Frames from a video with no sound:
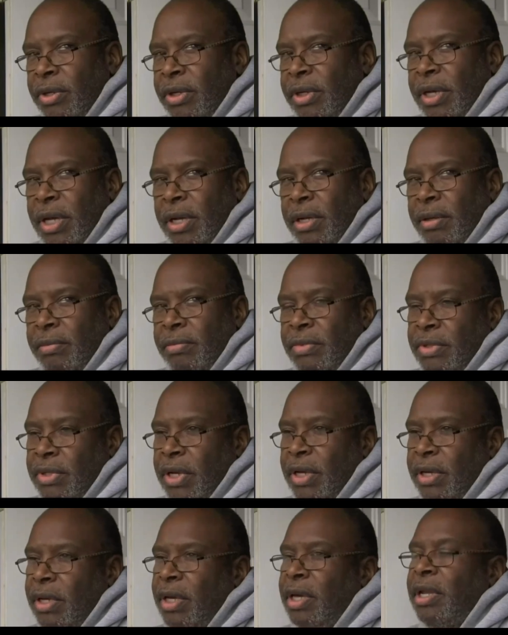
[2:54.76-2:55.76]
know, you look at him and it's
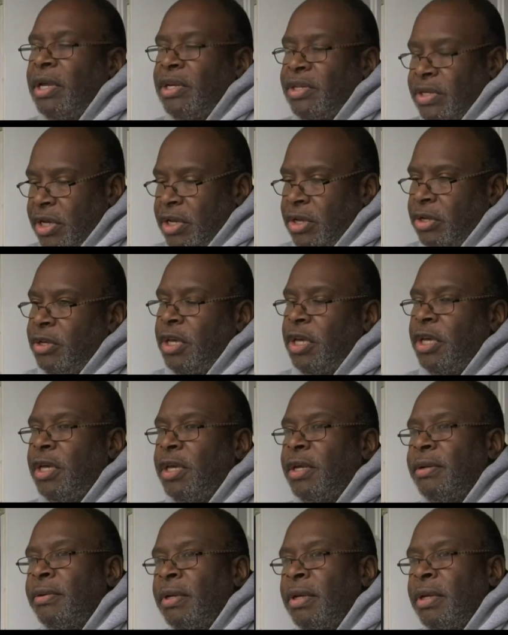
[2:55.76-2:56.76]
like, yeah, that's a good
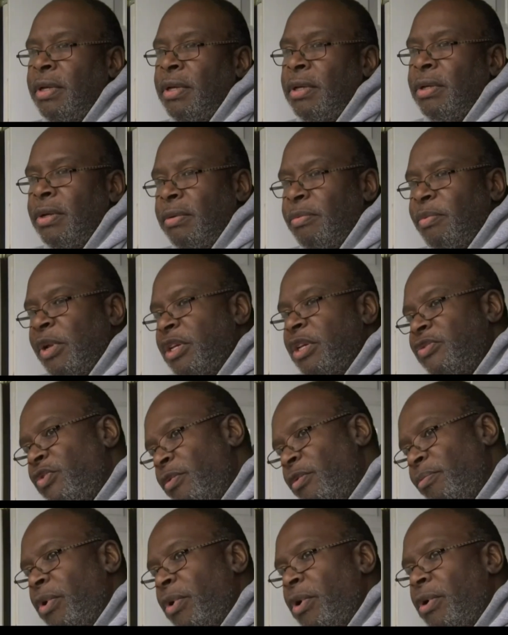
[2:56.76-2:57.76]
kid. You know, he plays
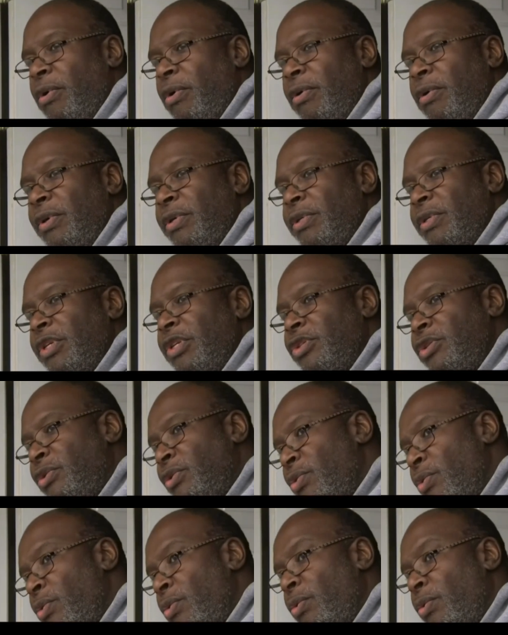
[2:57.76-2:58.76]
football, he's in
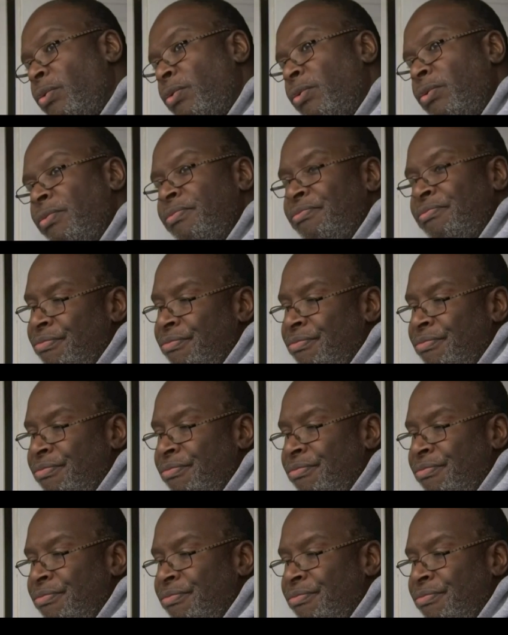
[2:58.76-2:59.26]
school.